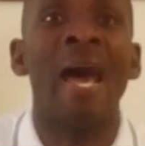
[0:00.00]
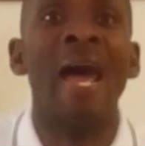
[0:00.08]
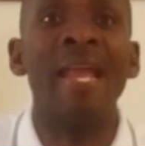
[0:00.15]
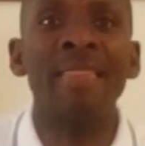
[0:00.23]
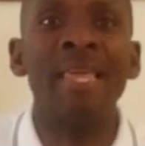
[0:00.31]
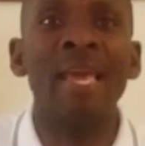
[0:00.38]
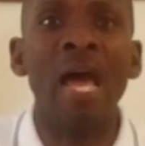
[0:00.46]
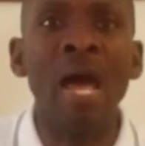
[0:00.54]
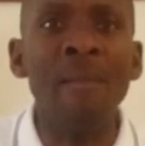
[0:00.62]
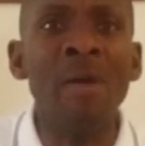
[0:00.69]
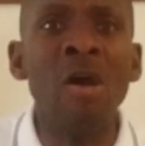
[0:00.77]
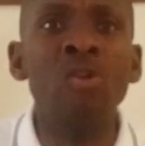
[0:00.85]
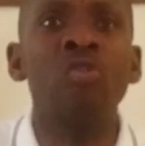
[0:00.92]
and the
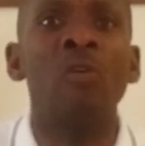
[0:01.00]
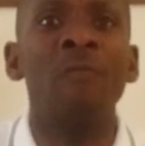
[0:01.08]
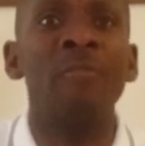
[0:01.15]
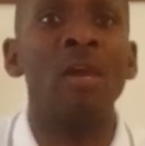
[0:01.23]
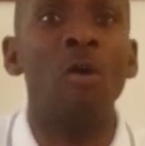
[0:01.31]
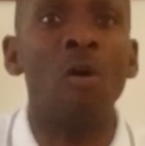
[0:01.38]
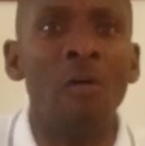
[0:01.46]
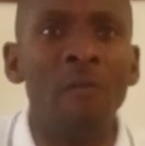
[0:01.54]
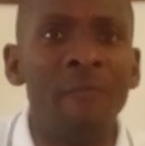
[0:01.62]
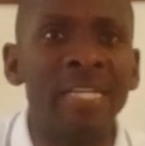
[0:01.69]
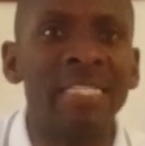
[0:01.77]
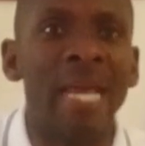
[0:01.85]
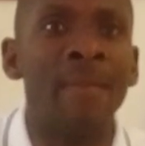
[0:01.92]
amount of the
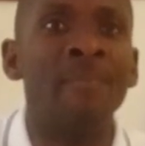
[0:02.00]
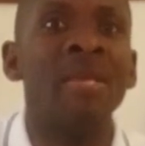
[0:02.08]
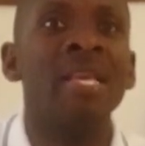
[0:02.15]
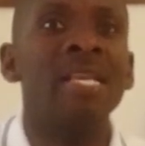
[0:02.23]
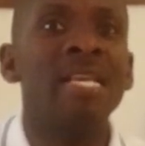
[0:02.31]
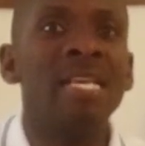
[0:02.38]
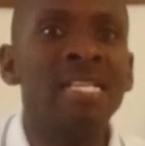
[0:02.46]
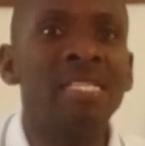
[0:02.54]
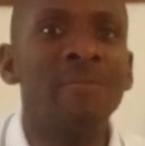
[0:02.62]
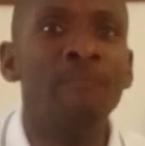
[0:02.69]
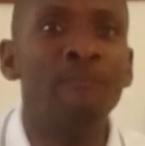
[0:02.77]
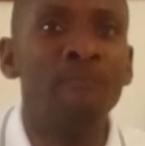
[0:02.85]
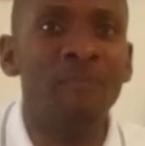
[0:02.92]
overtime is